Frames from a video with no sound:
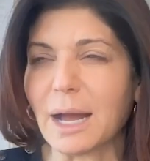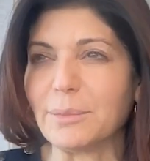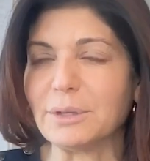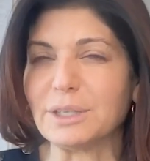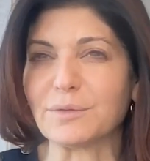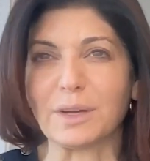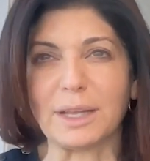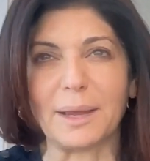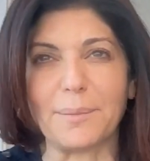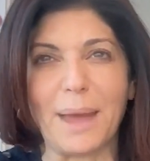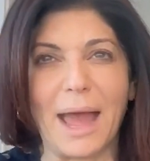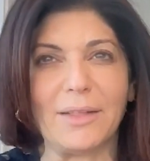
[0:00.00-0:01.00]
couple of different
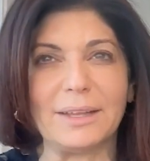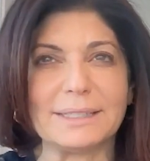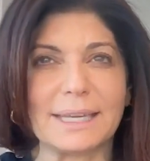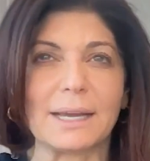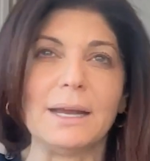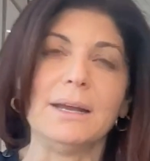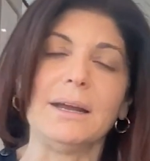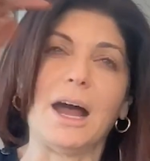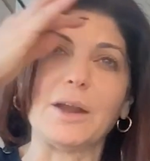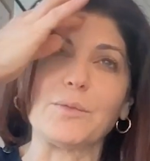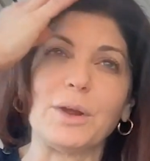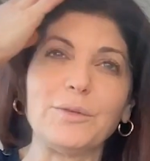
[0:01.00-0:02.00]
like balance, like
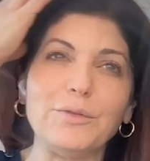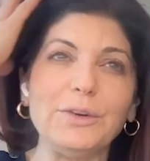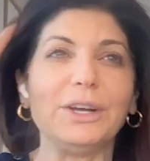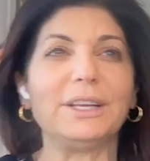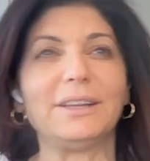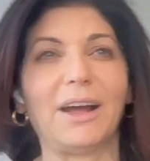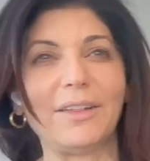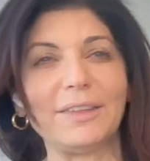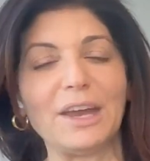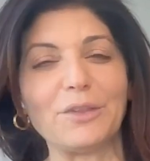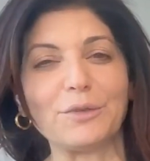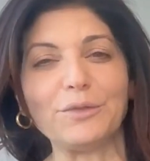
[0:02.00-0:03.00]
on one foot, on
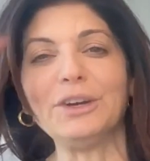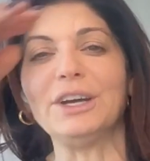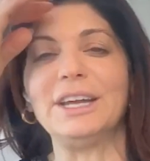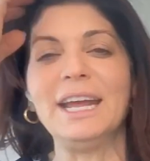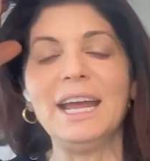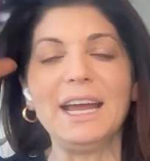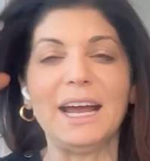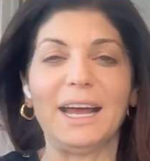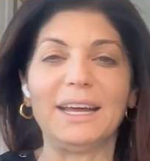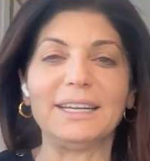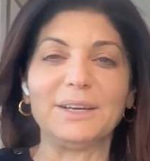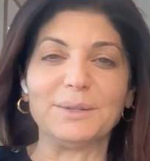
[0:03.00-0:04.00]
the other foot,
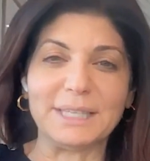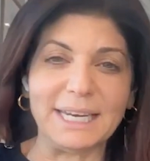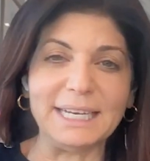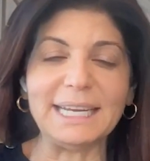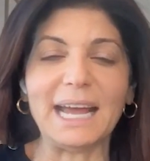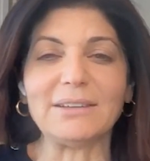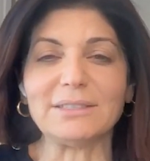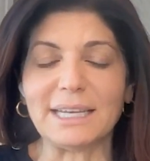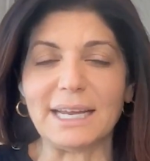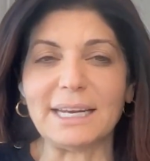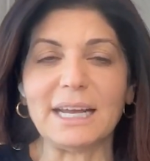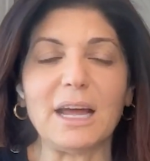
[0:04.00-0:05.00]
you know, sitting down,
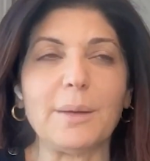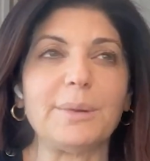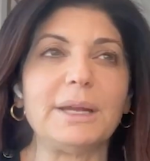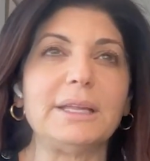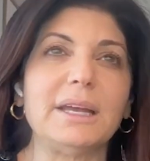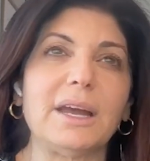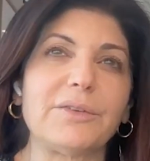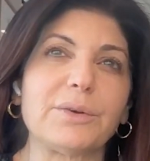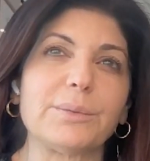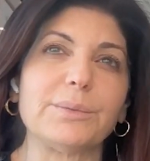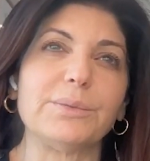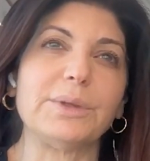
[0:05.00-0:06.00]
standing up. And the
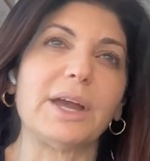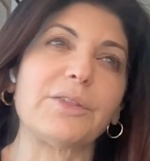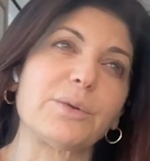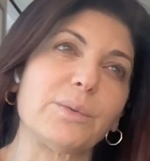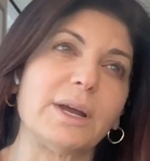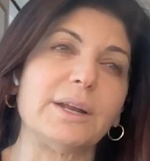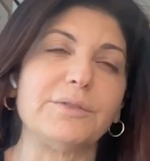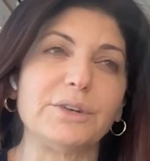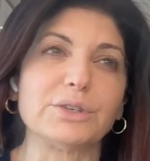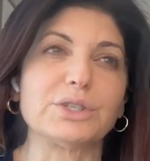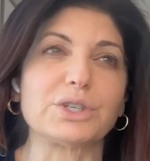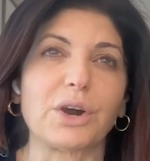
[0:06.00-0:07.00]
other one, if
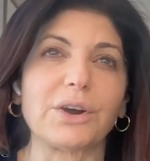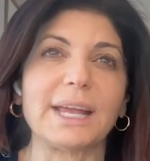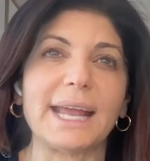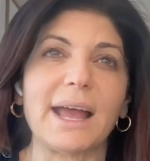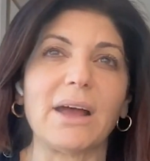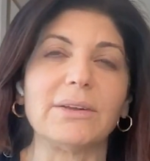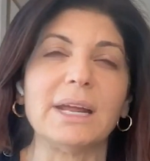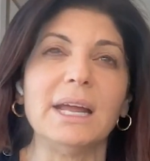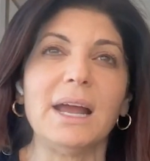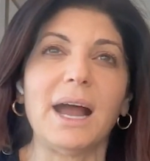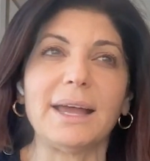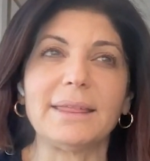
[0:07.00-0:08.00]
you're starting out,
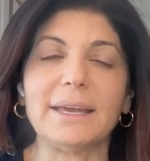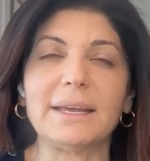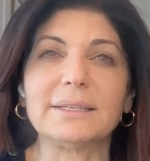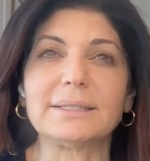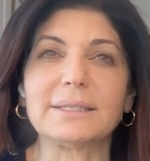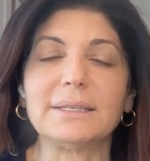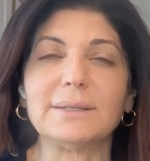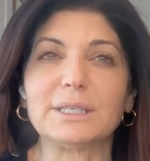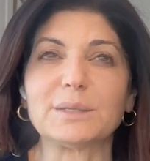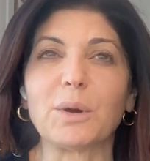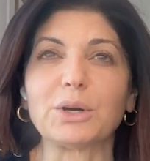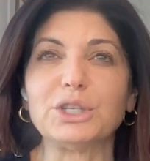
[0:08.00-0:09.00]
I think is
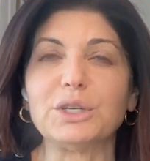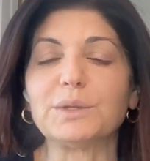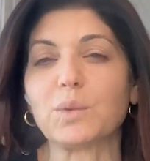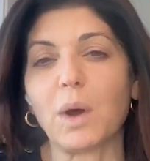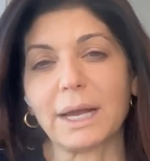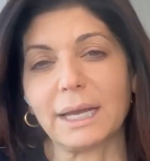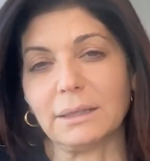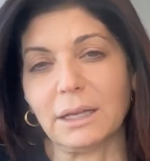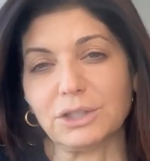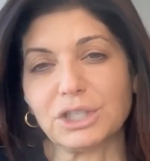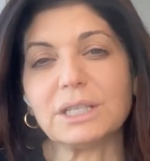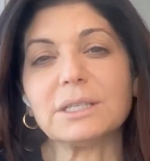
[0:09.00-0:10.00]
smart to do is walking
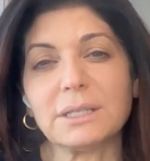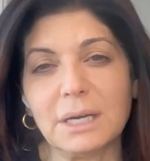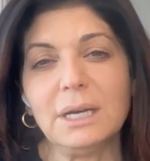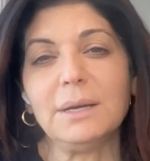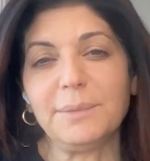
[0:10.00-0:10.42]
lunges